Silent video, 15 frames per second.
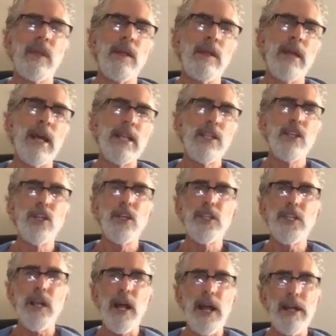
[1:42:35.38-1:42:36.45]
That's a good
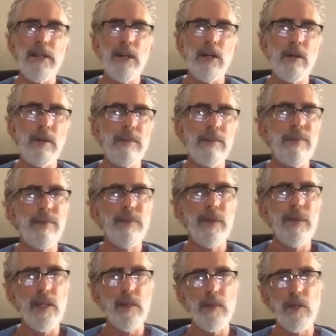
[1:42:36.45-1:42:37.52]
sign, though.
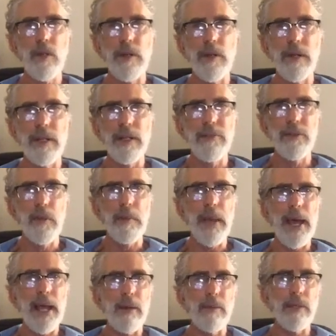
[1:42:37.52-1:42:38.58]
Tells them they're starting to lift their
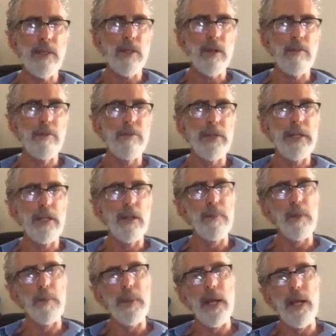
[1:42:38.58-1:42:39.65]
back when they start freeing up
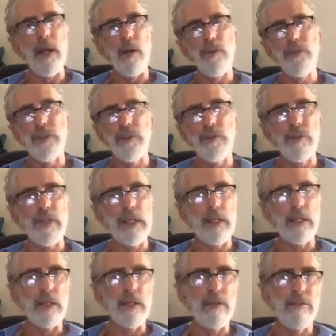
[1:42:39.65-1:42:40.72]
their bowels,
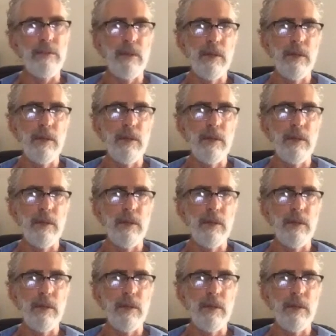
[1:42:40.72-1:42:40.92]
interestingly enough.